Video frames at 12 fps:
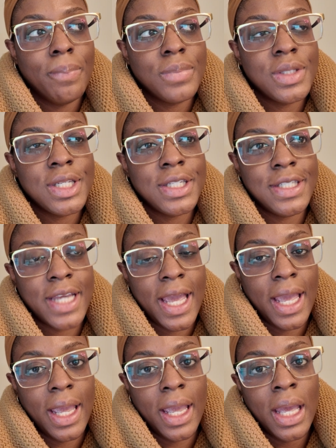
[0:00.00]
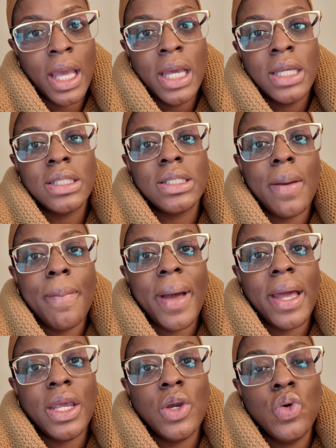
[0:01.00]
today
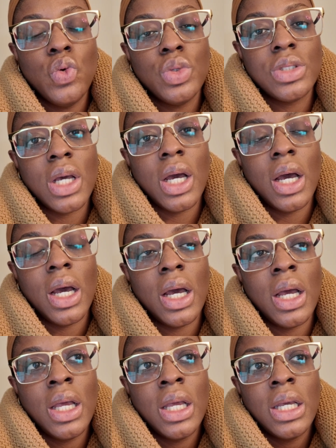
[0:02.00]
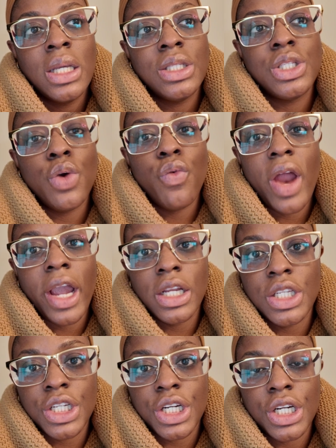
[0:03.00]
somebody who's a
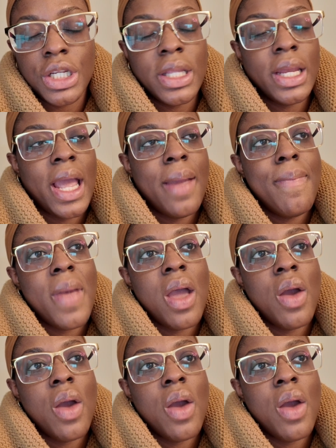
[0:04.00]
director. Then I'm